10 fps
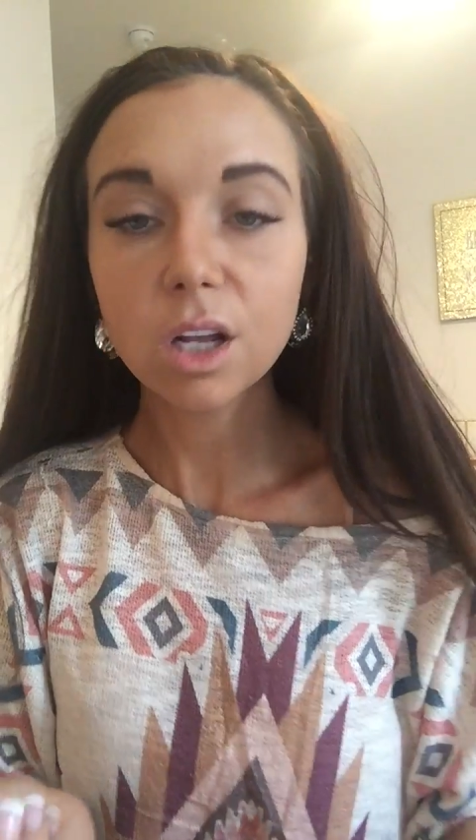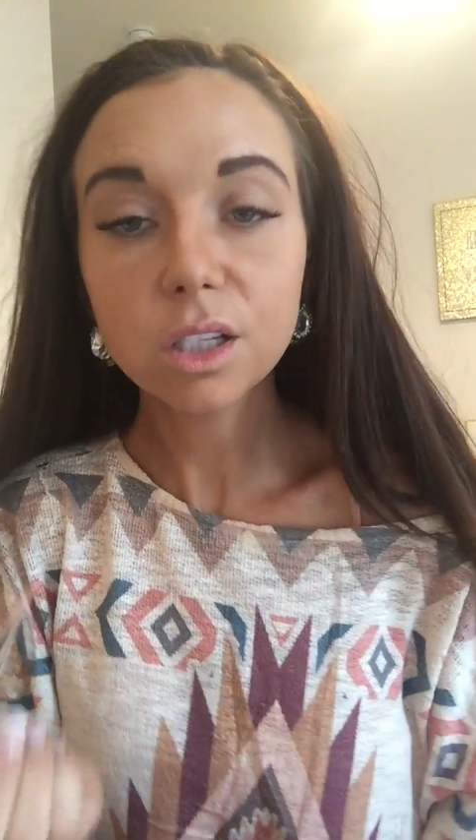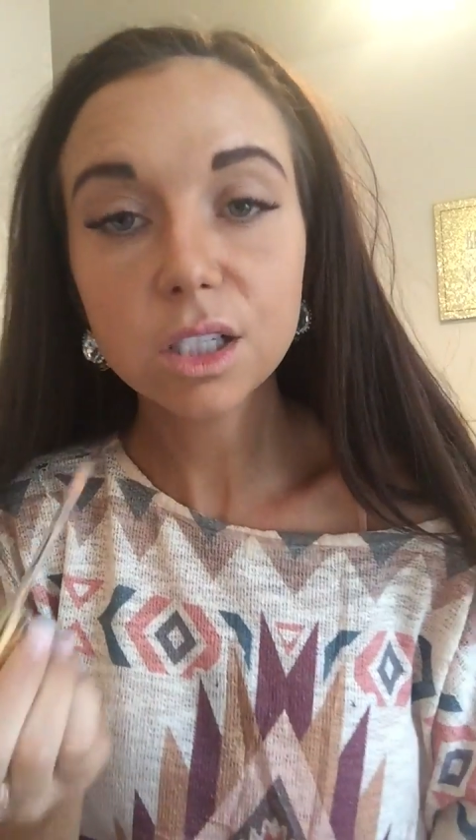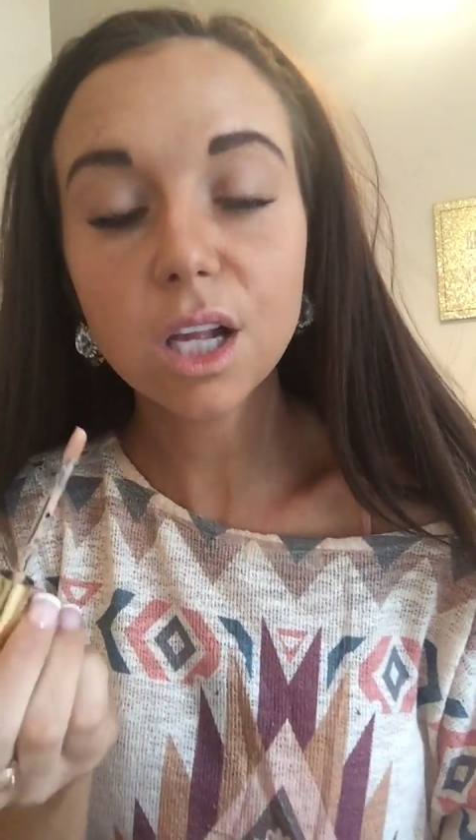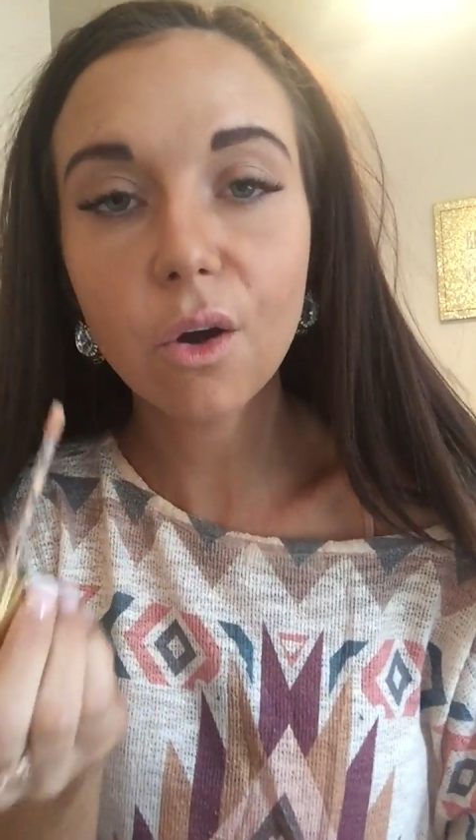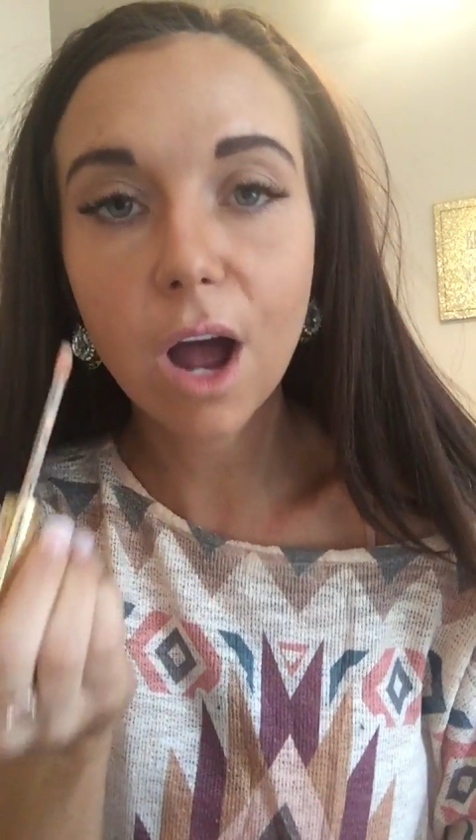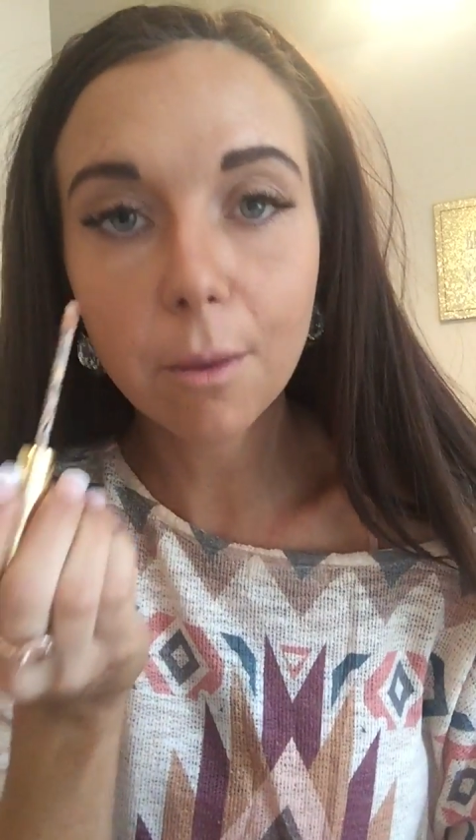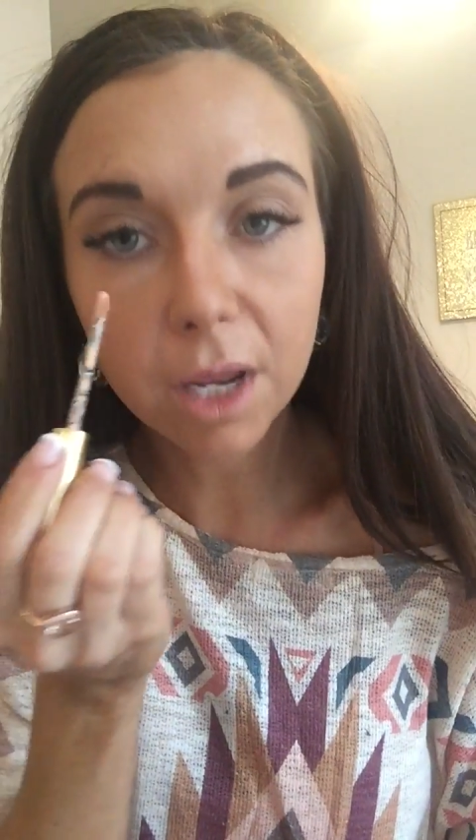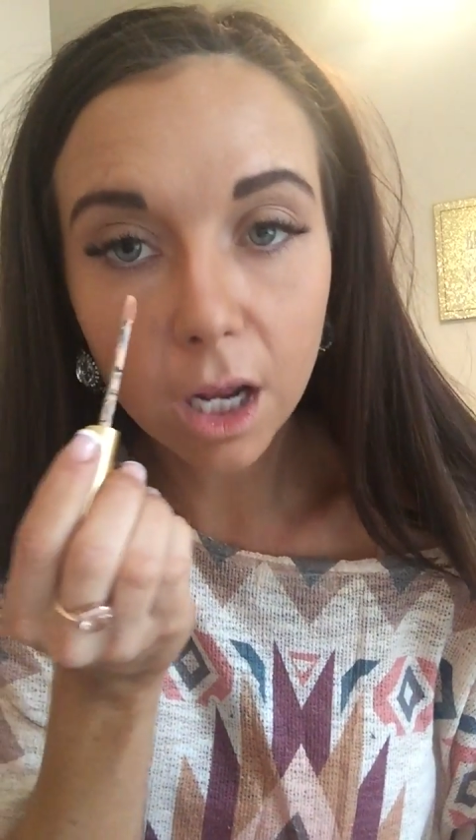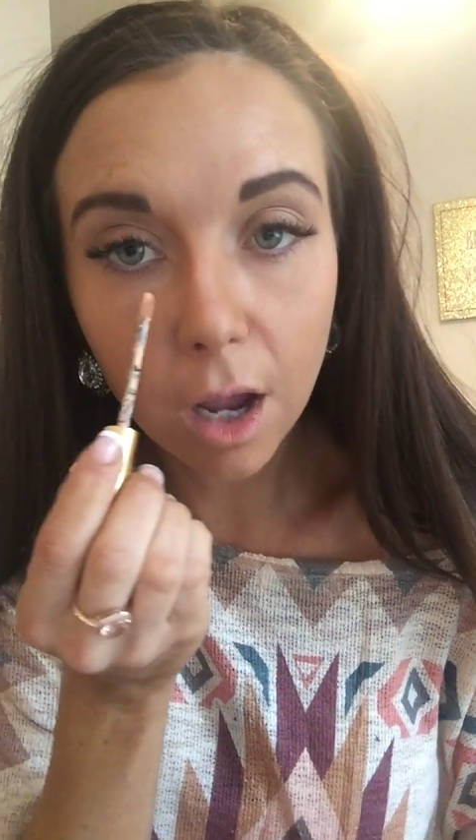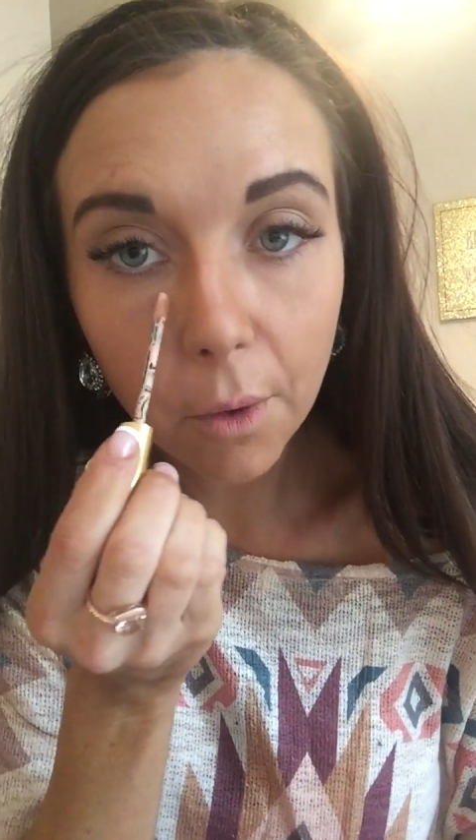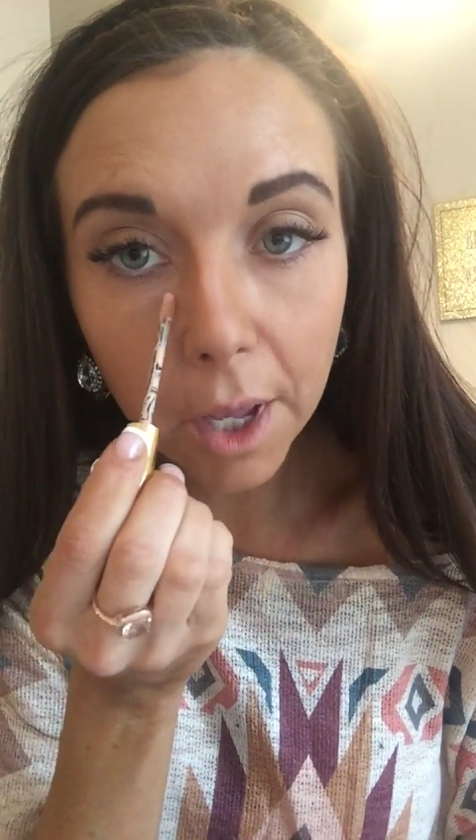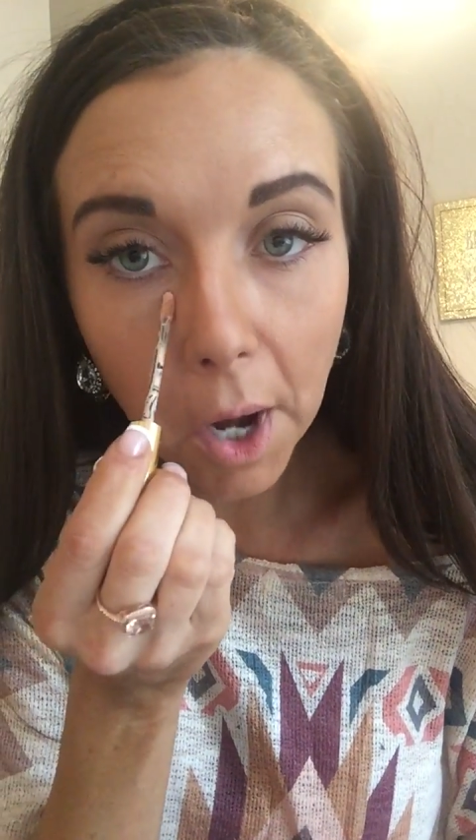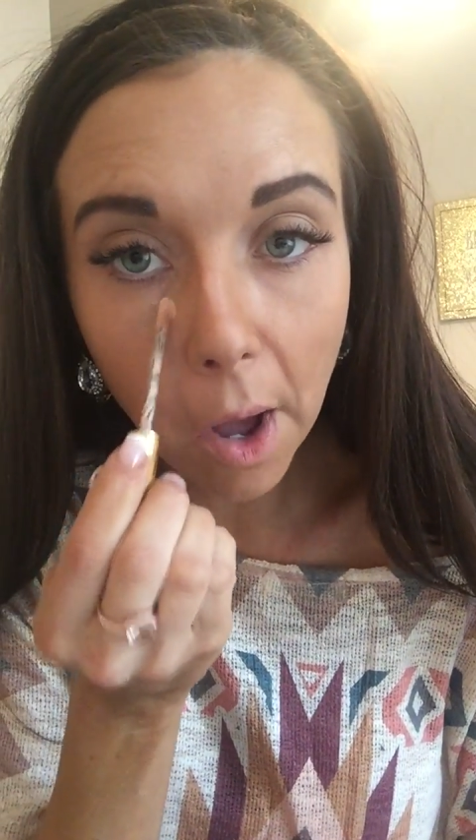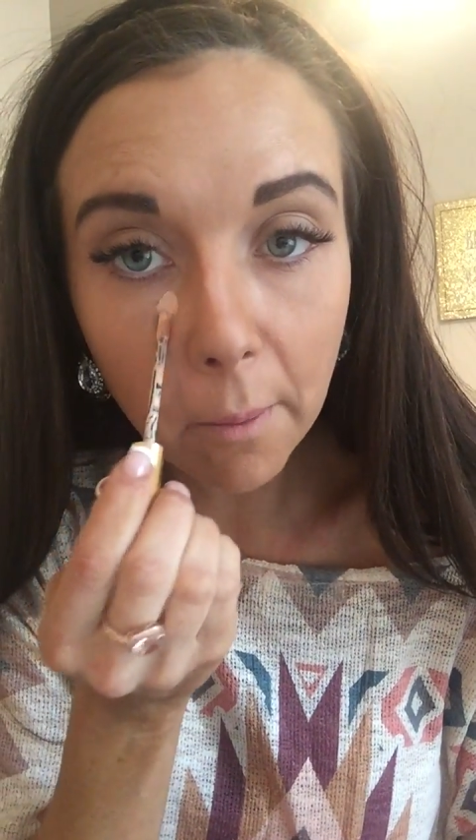So I'm gonna go
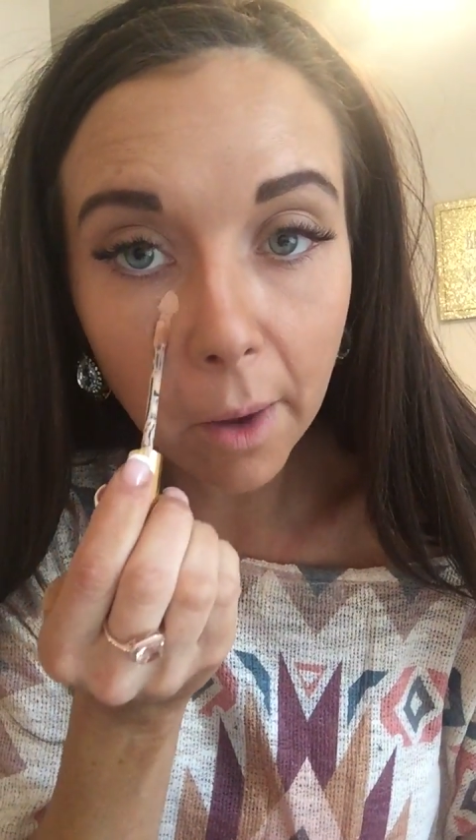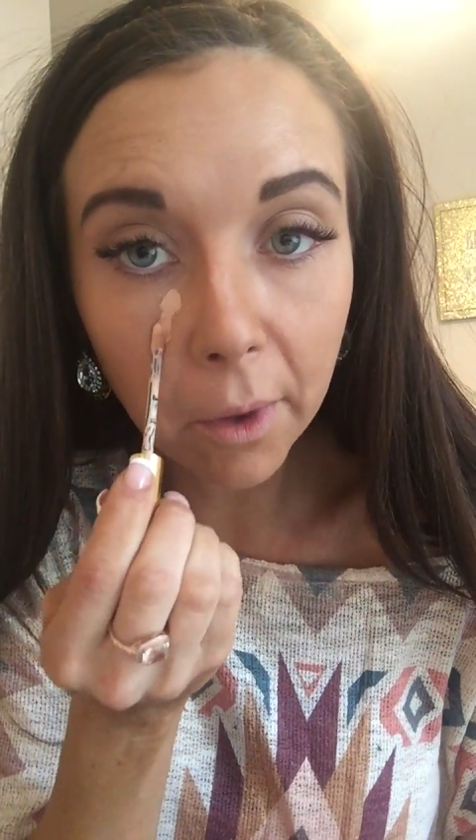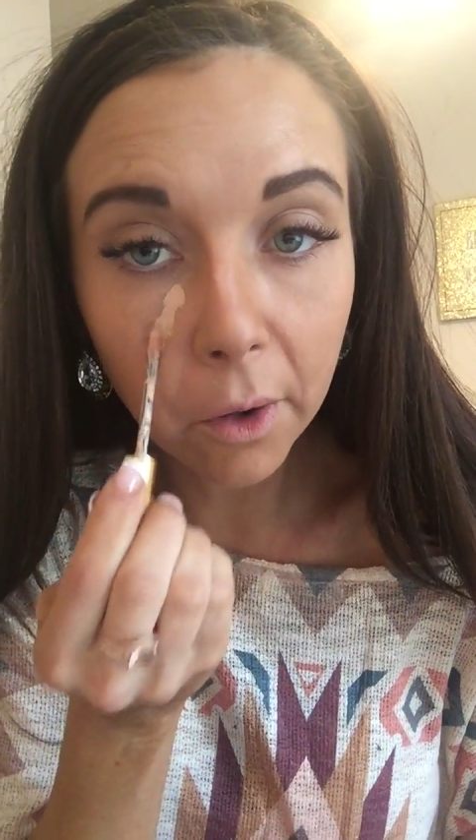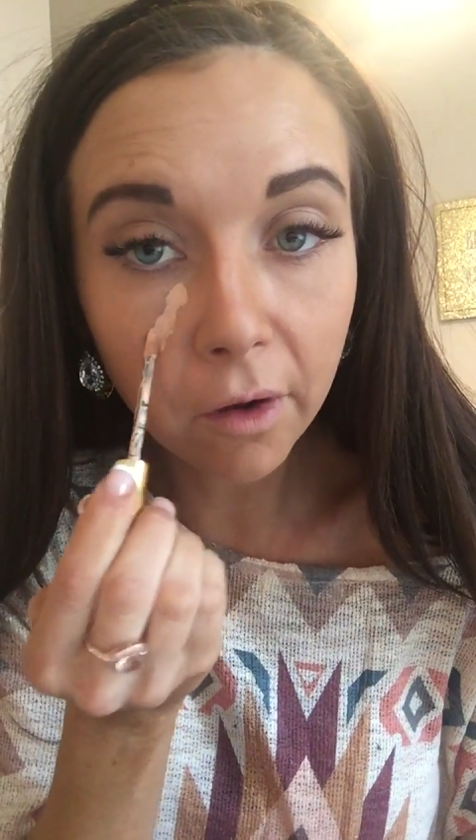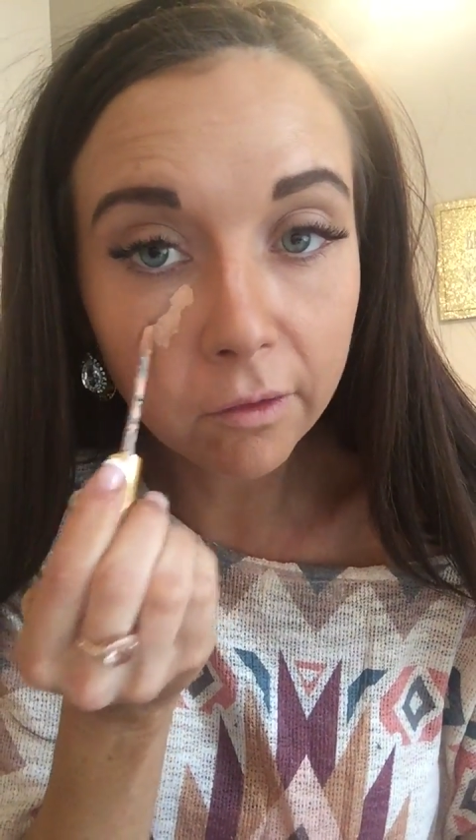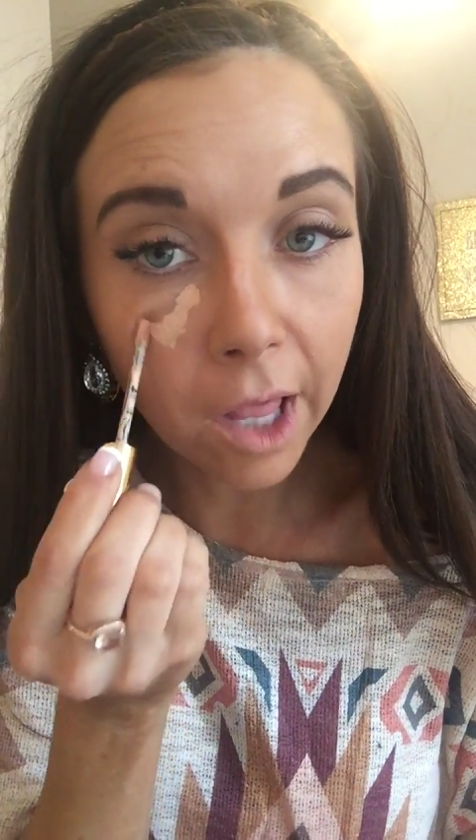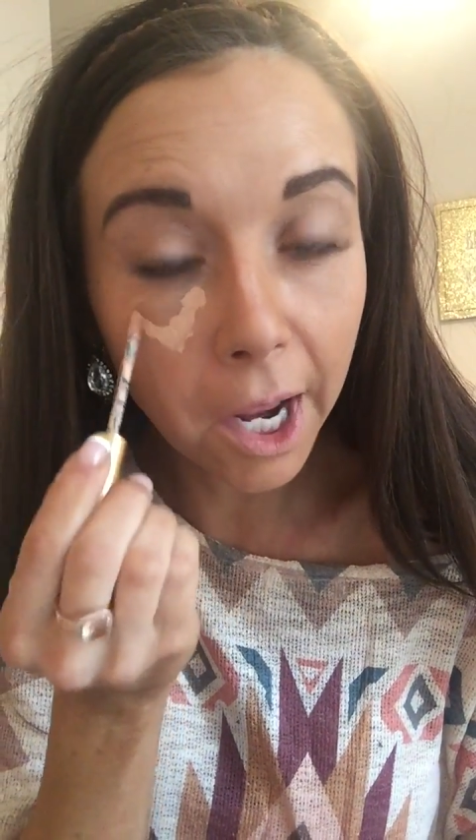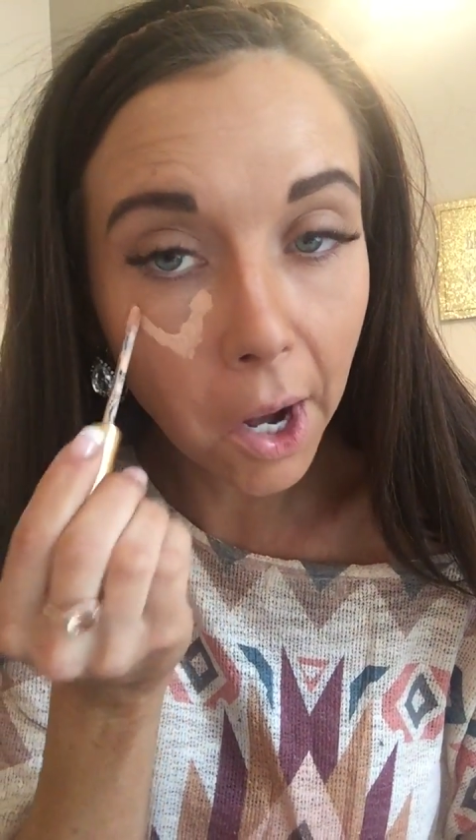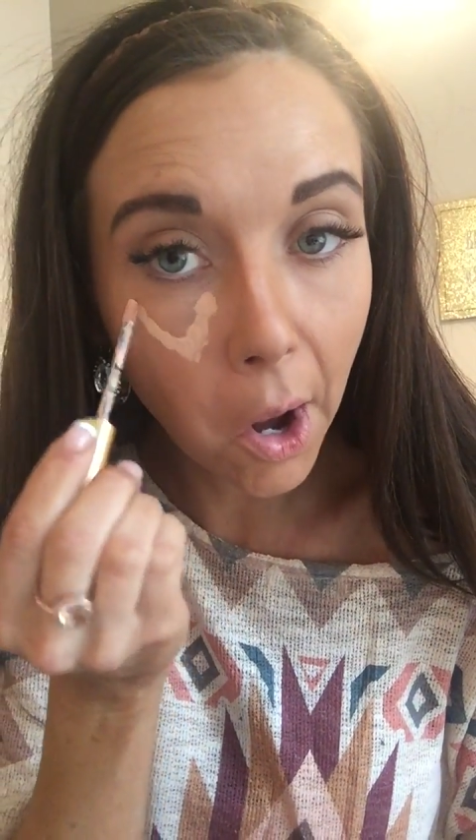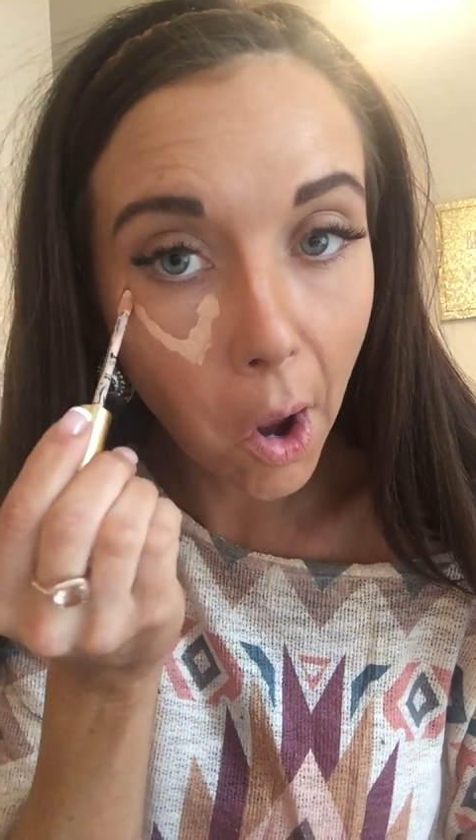in on my window of light.